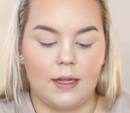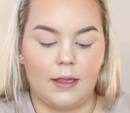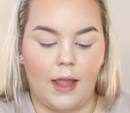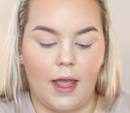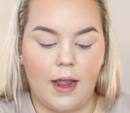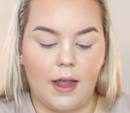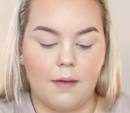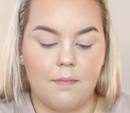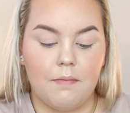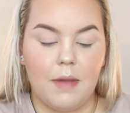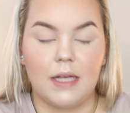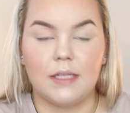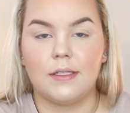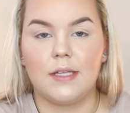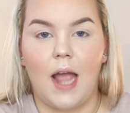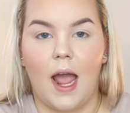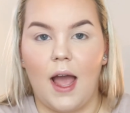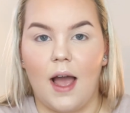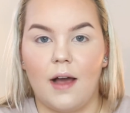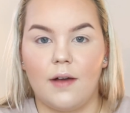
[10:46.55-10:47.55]
like,
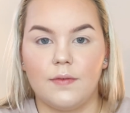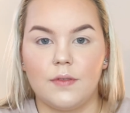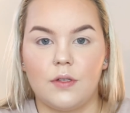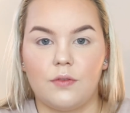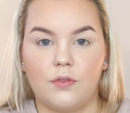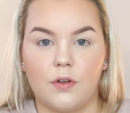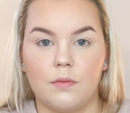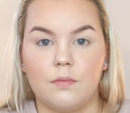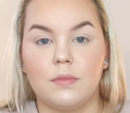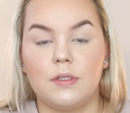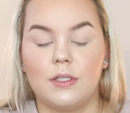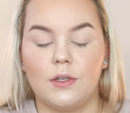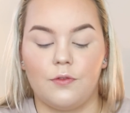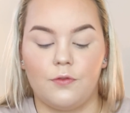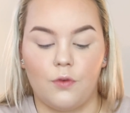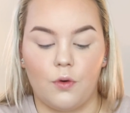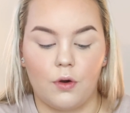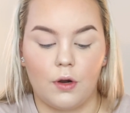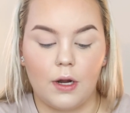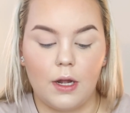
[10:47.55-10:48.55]
must-haves from
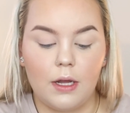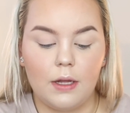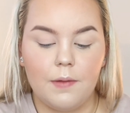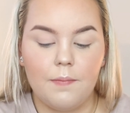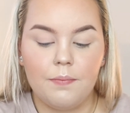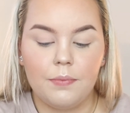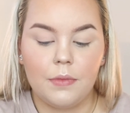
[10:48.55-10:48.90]
Sephora.